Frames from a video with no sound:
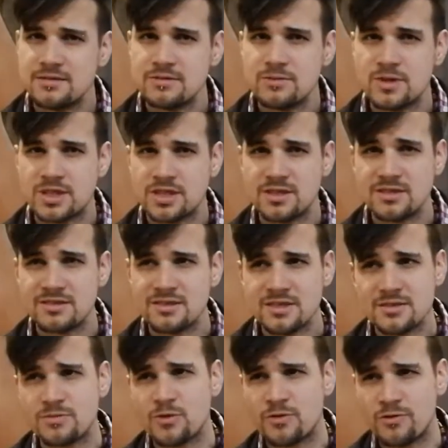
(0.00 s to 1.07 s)
which is
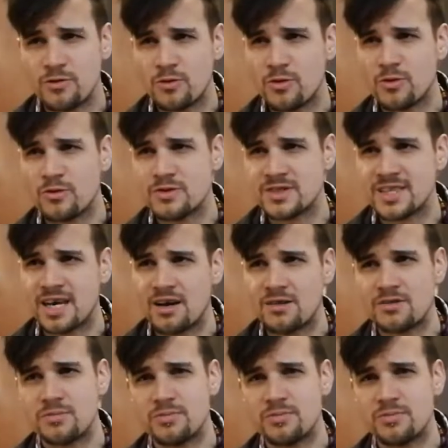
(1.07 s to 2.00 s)
more for sound